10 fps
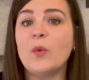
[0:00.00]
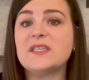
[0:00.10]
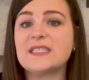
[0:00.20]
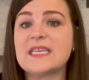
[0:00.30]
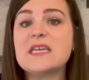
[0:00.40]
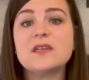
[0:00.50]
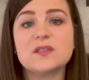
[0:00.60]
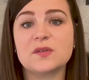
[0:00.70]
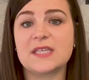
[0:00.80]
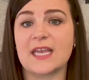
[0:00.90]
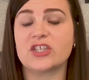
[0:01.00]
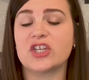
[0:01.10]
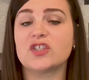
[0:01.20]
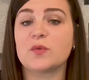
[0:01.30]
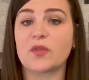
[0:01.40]
we see
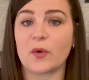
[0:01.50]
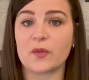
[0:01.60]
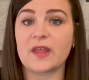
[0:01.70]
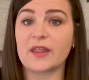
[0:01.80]
associations with early